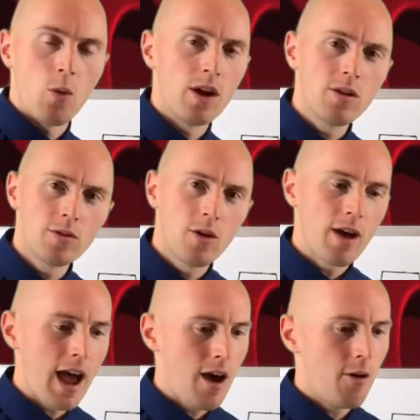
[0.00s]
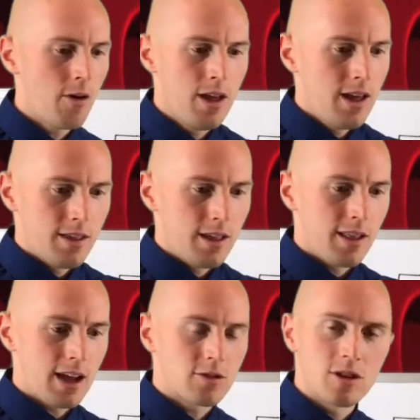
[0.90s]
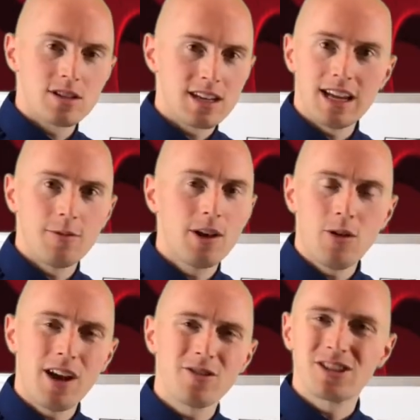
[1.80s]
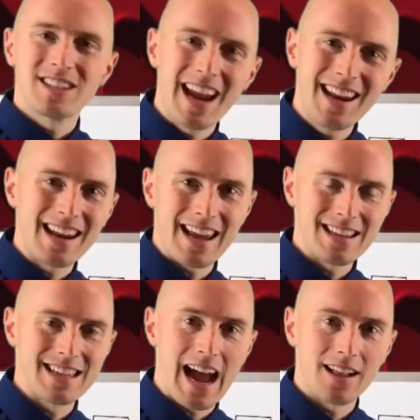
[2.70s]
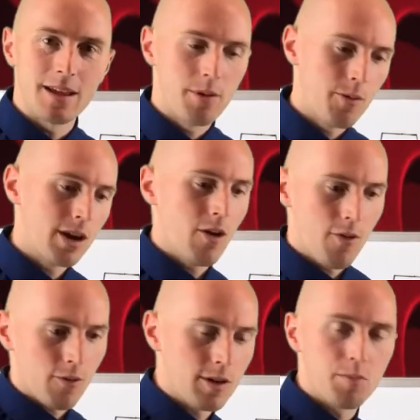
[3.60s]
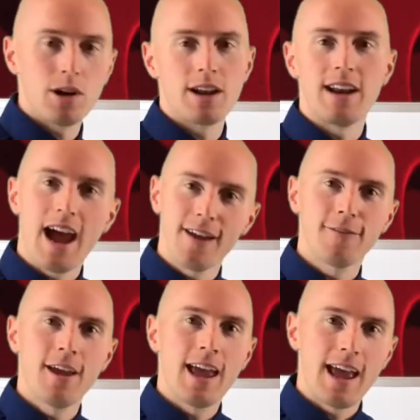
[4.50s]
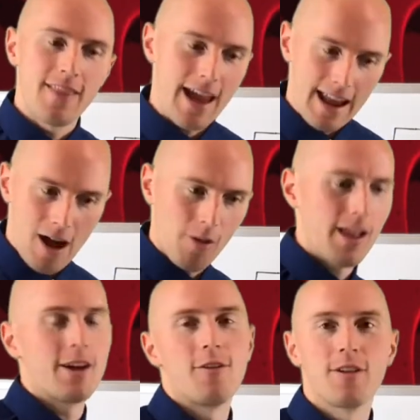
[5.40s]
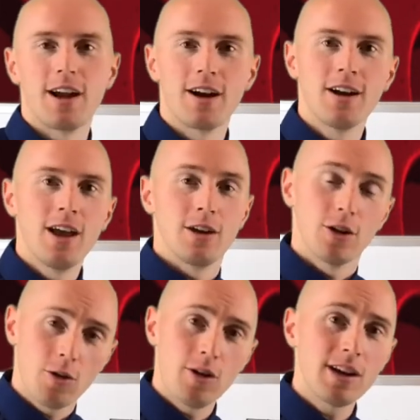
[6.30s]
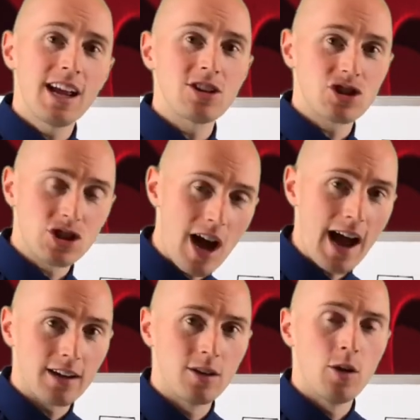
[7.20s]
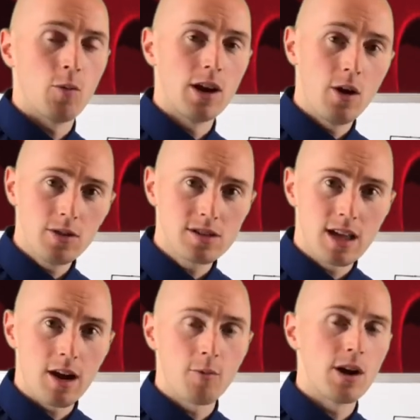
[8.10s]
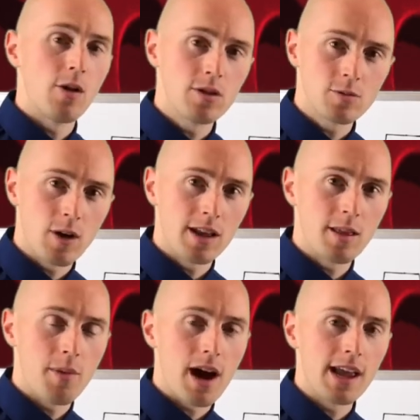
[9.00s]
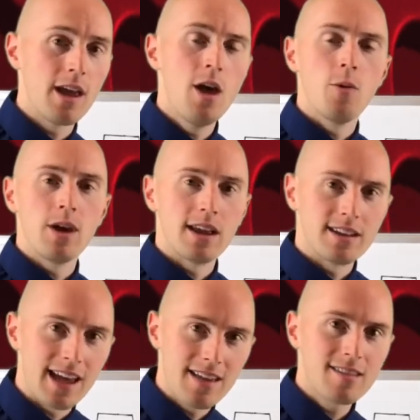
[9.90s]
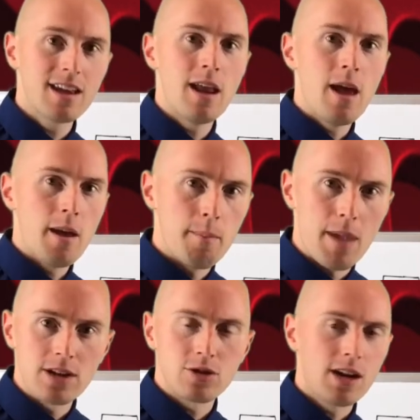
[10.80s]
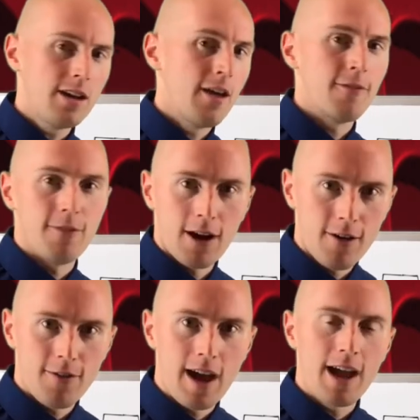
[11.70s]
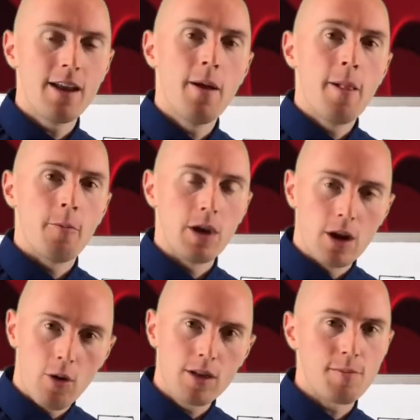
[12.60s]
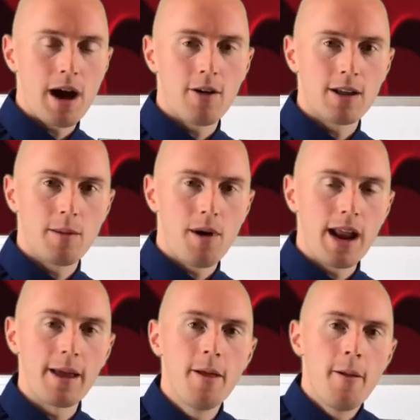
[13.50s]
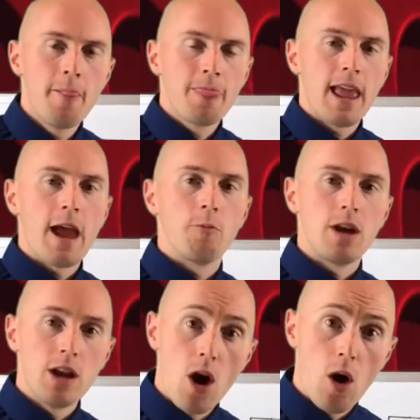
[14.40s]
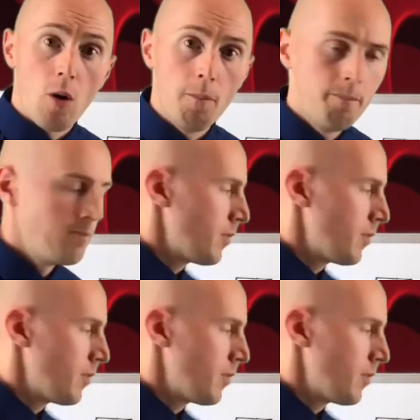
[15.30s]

We don't know how the electricity, we don't understand it exactly, but we know if we put a knife in that outlet over there, you're going to get shocked. We know it's there. We know it's running the body. We can test it, measure it, verify it. We know it's powering the body. And we know